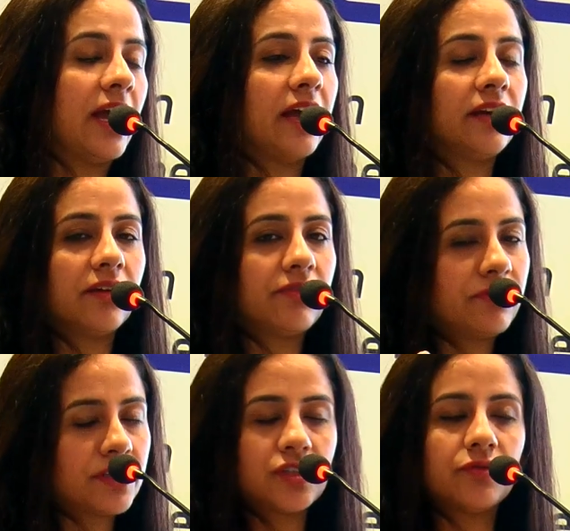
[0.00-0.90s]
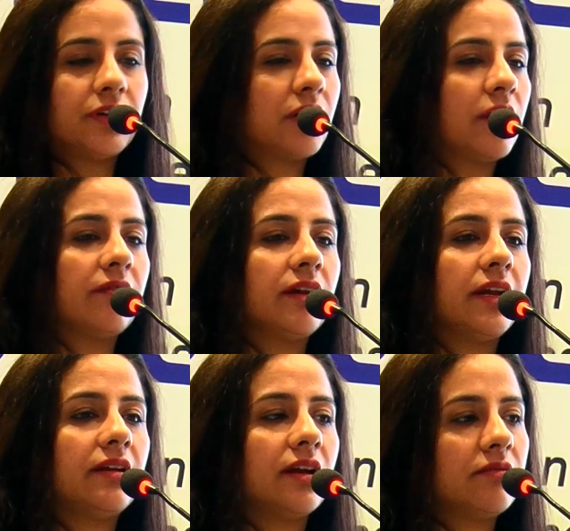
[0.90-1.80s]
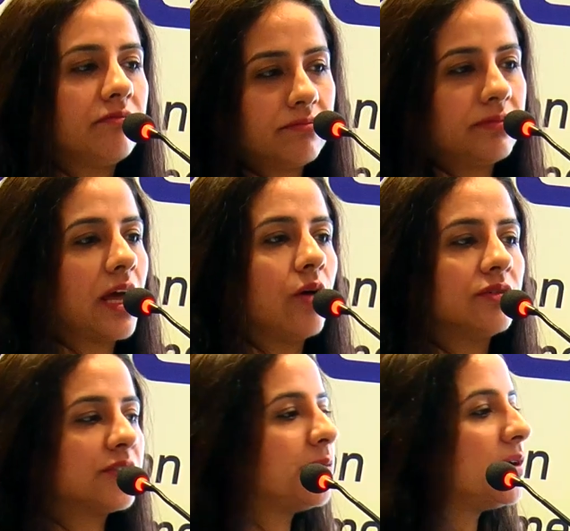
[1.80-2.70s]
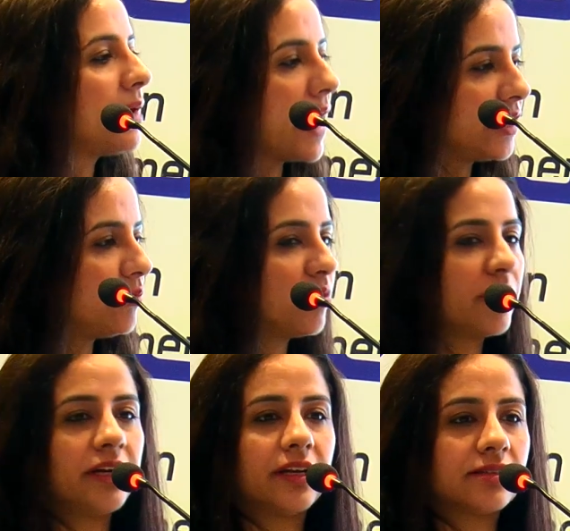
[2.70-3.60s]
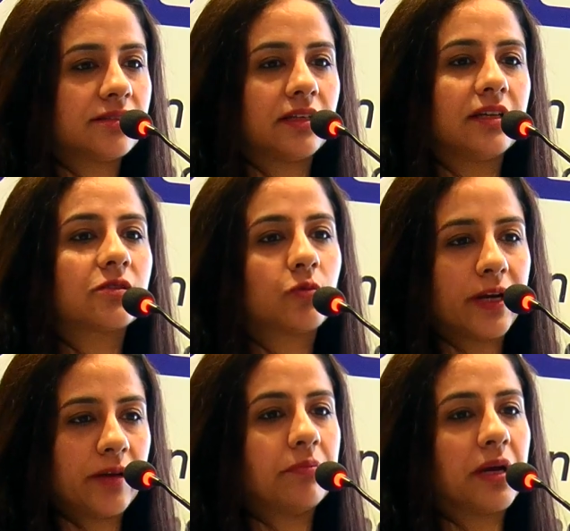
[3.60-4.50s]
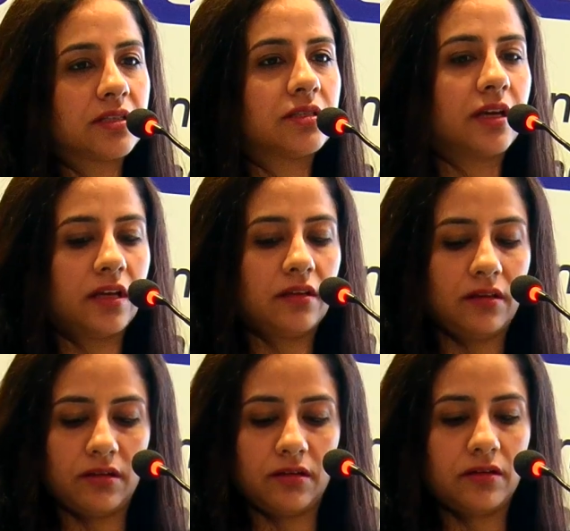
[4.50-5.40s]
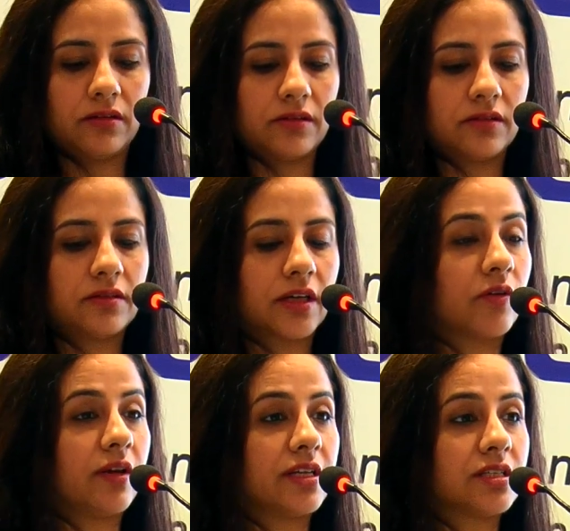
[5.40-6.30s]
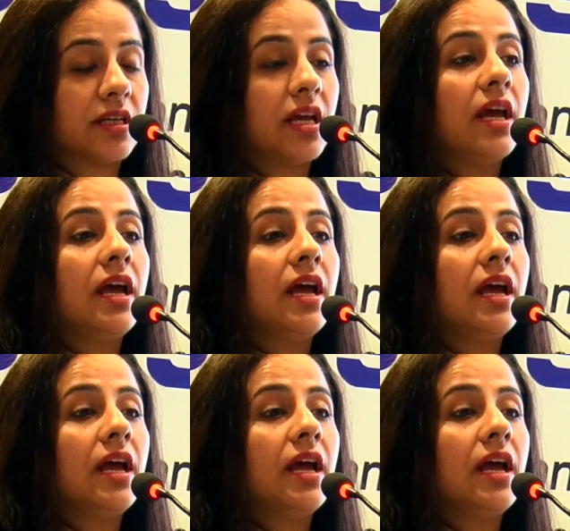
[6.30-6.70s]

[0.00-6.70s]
And we can relate that now the sperm aneuploidy testing is quite much in the circulation.